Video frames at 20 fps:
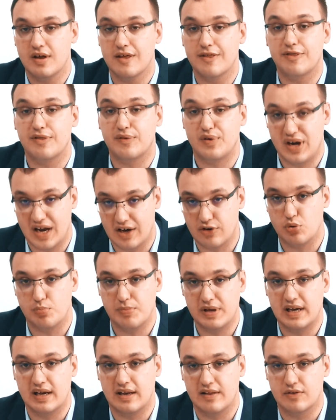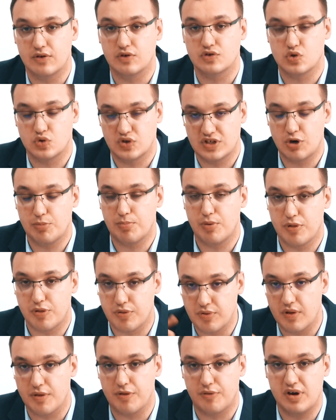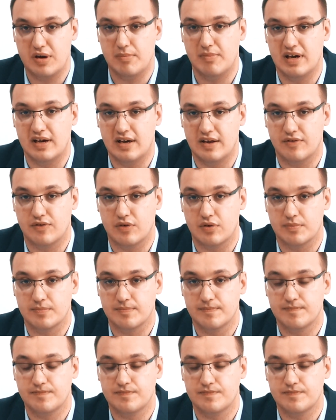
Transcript: 300 milliliters, so 0.3 milliliter.